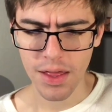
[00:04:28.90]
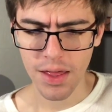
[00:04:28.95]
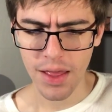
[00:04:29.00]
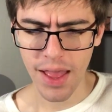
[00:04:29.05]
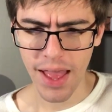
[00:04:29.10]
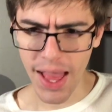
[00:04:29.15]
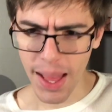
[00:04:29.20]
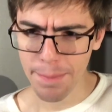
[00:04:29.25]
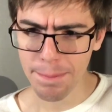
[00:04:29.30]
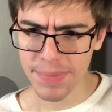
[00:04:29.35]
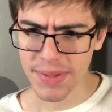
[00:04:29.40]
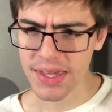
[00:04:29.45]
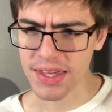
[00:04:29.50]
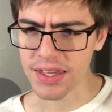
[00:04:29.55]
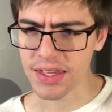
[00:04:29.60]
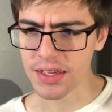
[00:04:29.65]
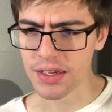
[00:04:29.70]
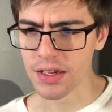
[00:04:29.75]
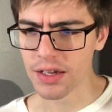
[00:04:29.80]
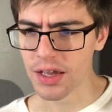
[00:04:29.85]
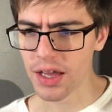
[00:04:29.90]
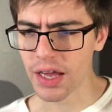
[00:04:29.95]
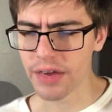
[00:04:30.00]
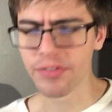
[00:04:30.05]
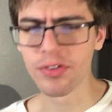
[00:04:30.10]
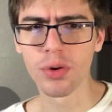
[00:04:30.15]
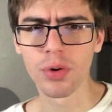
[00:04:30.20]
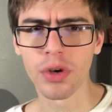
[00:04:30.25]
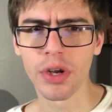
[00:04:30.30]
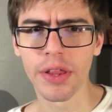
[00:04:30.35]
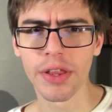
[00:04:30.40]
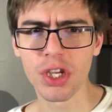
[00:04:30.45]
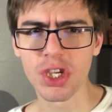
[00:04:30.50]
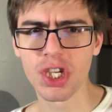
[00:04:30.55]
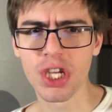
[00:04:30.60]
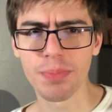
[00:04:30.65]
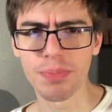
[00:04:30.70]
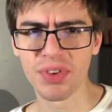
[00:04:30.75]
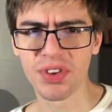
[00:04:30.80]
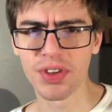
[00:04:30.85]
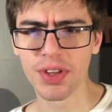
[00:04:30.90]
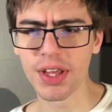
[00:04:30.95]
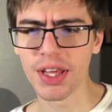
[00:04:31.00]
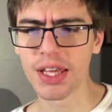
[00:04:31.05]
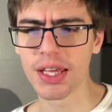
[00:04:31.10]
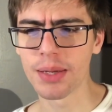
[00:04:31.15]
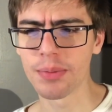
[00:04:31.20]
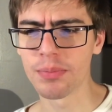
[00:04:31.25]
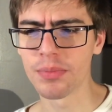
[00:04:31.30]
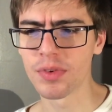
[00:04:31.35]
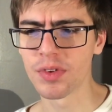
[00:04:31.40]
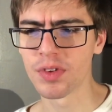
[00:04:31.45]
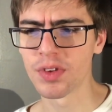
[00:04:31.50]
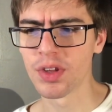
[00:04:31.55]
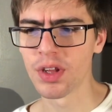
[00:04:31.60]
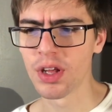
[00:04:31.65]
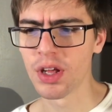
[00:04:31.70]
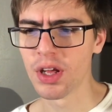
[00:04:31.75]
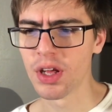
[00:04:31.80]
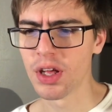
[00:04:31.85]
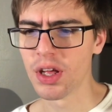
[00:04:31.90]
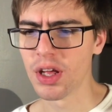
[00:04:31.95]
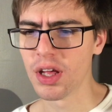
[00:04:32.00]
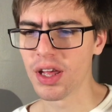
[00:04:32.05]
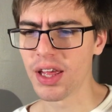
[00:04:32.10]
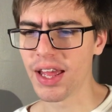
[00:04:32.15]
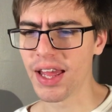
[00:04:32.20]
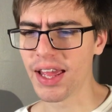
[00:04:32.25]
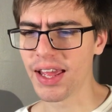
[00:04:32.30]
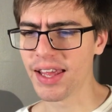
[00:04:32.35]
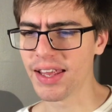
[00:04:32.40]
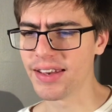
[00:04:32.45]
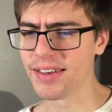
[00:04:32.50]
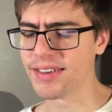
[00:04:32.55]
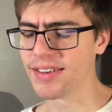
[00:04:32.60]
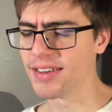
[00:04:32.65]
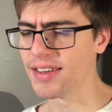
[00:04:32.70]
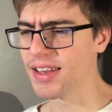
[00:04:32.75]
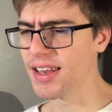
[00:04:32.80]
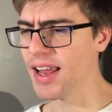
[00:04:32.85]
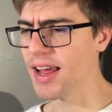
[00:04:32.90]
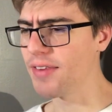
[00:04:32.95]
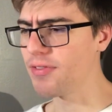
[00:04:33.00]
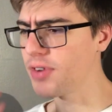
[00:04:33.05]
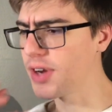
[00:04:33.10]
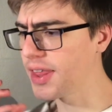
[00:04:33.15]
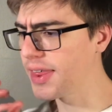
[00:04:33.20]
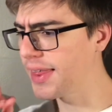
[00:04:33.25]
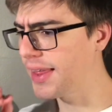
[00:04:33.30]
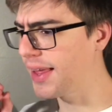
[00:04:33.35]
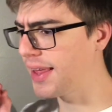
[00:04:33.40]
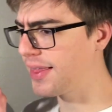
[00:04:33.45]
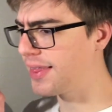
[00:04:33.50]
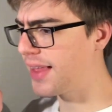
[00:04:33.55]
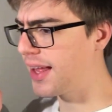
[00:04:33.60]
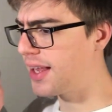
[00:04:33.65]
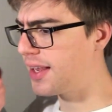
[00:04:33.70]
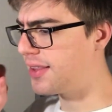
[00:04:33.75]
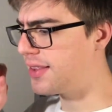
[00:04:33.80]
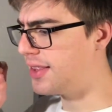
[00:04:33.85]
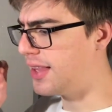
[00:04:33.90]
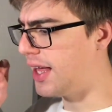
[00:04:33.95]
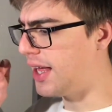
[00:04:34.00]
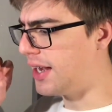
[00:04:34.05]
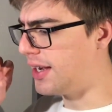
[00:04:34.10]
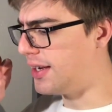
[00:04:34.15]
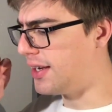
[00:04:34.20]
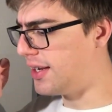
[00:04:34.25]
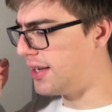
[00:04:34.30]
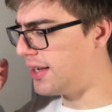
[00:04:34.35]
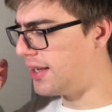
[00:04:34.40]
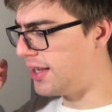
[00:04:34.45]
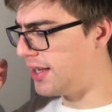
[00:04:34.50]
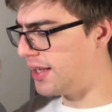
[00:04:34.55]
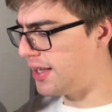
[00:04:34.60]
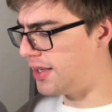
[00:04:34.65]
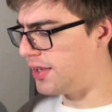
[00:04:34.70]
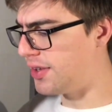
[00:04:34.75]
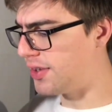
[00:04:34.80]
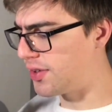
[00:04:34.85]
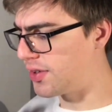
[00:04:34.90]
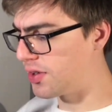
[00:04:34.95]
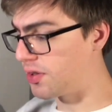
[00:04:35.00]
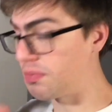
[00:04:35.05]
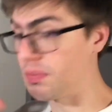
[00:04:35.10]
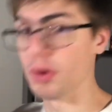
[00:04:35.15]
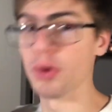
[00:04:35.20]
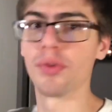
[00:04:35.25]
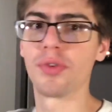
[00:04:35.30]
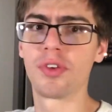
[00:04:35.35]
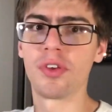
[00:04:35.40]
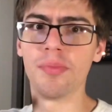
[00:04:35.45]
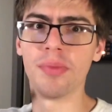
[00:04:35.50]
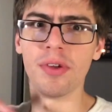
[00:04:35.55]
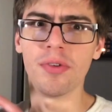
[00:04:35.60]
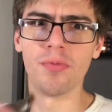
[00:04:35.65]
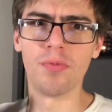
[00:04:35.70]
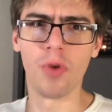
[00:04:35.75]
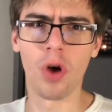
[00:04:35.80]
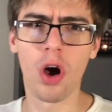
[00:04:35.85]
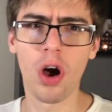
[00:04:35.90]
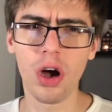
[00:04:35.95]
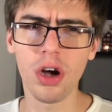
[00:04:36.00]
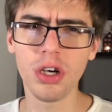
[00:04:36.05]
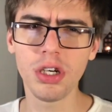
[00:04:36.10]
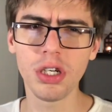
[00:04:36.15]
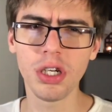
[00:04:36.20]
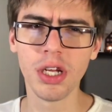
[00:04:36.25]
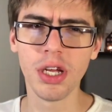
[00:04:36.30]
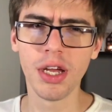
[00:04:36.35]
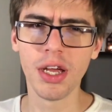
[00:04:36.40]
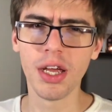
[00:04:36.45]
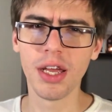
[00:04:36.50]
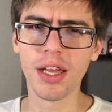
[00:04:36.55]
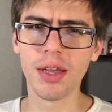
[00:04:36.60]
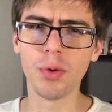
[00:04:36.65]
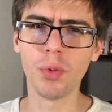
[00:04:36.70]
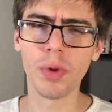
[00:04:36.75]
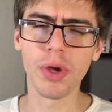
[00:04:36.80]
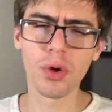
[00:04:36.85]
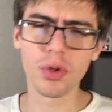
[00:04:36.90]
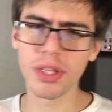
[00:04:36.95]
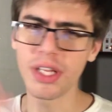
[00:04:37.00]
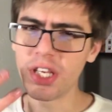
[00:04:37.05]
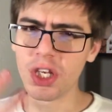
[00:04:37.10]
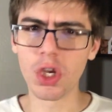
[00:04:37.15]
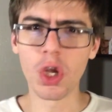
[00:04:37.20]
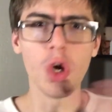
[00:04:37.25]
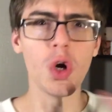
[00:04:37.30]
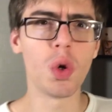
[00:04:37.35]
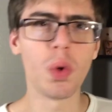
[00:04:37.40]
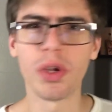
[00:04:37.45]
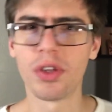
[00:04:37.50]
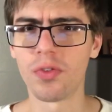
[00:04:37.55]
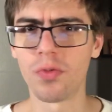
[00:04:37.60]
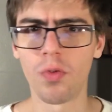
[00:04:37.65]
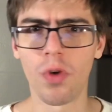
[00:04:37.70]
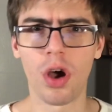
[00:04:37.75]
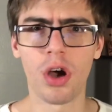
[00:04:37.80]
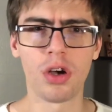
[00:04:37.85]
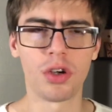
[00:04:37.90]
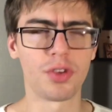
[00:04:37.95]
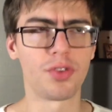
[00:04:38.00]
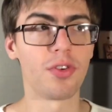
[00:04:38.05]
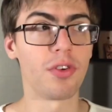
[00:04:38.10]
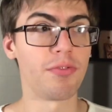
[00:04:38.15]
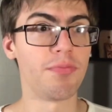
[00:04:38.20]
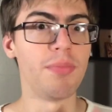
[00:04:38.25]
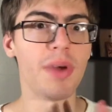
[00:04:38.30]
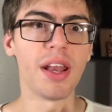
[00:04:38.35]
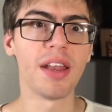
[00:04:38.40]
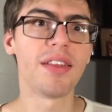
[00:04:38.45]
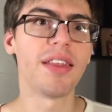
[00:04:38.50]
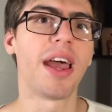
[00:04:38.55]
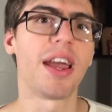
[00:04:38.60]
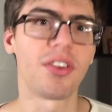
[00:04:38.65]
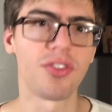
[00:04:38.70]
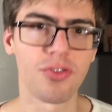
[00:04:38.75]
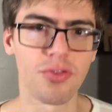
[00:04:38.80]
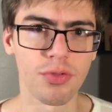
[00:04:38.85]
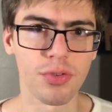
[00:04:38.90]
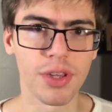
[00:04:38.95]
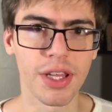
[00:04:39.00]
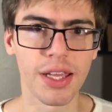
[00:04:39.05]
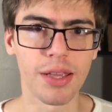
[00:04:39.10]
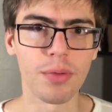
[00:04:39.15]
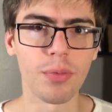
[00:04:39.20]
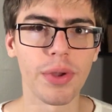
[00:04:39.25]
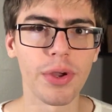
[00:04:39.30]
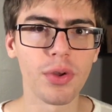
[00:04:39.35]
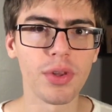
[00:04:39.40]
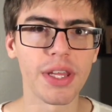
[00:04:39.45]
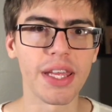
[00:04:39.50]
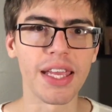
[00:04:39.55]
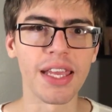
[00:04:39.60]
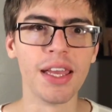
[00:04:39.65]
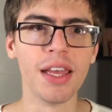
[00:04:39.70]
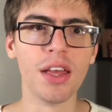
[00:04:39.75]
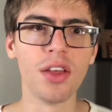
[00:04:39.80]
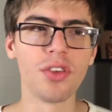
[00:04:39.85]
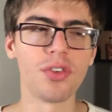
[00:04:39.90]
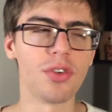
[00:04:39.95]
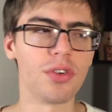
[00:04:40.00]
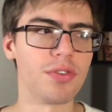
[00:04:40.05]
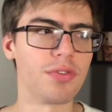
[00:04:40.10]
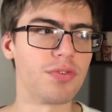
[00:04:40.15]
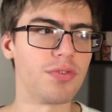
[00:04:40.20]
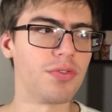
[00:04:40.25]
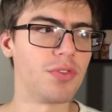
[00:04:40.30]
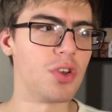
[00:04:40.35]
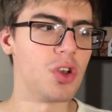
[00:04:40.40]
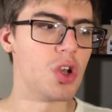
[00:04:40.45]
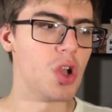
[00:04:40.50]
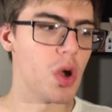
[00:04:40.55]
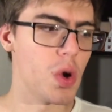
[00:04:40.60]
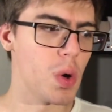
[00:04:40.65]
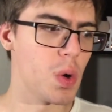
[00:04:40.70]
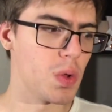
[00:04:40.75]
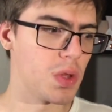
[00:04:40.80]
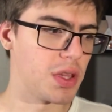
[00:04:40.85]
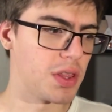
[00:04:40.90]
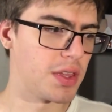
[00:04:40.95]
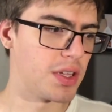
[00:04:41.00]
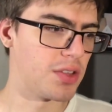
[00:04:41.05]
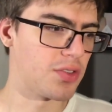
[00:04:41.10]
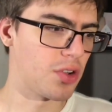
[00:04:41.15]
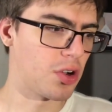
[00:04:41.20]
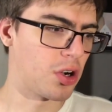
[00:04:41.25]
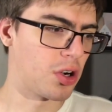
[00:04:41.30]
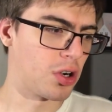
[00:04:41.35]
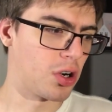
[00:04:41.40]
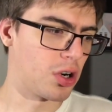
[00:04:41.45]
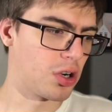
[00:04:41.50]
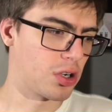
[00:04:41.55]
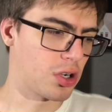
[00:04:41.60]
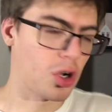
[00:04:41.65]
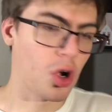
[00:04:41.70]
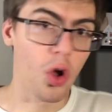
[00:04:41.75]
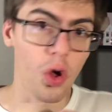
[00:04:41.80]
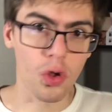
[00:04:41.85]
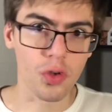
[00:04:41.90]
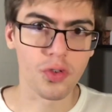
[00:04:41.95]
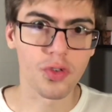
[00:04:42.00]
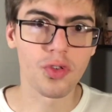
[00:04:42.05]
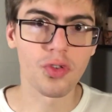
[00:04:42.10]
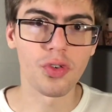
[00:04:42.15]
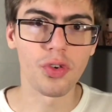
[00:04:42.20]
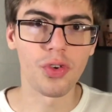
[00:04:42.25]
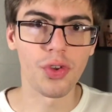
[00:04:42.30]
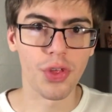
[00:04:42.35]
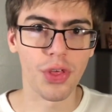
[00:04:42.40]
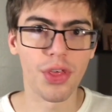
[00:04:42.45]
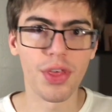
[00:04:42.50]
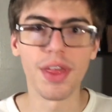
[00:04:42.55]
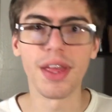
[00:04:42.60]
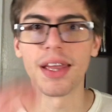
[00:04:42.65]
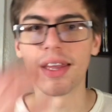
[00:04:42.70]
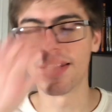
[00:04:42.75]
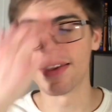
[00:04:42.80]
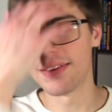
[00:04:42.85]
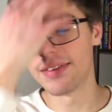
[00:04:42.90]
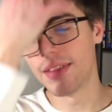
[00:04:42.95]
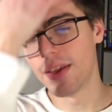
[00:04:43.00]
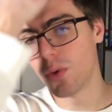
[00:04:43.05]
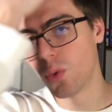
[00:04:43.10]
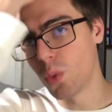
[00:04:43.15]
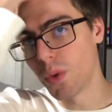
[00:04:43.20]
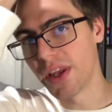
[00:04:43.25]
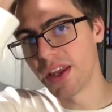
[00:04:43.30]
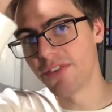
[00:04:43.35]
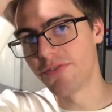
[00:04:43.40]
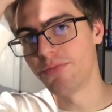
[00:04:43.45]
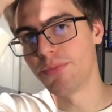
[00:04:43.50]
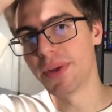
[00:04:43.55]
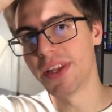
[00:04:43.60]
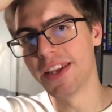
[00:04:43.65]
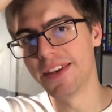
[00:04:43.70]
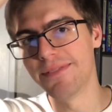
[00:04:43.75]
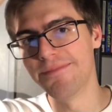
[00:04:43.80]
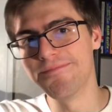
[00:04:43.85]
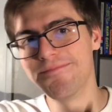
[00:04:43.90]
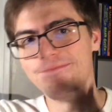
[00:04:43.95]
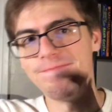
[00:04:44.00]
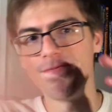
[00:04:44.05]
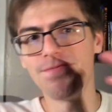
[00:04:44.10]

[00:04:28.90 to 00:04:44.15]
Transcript: happy everyone on the ship seems, and everything that is supposed to be wrong, we only know it's wrong sort of metatextually. We only sort of know that these are cultural things that we have been